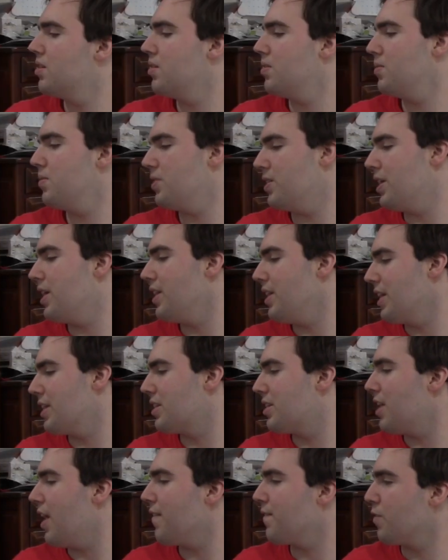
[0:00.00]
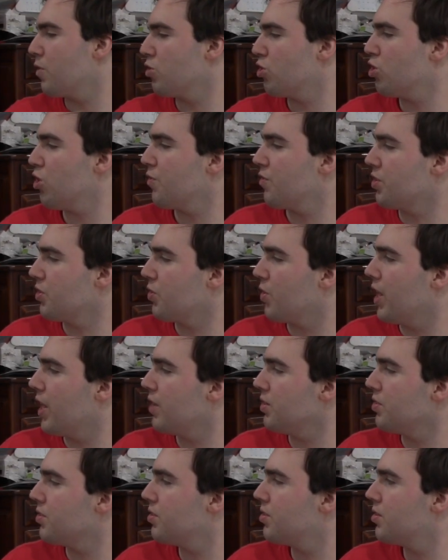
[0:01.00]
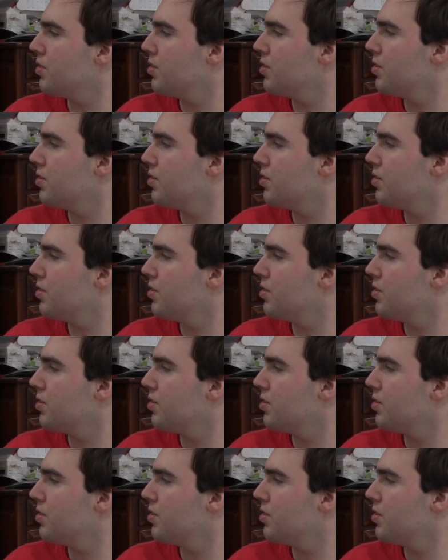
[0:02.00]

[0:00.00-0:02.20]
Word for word: Well, except for surfing grounds.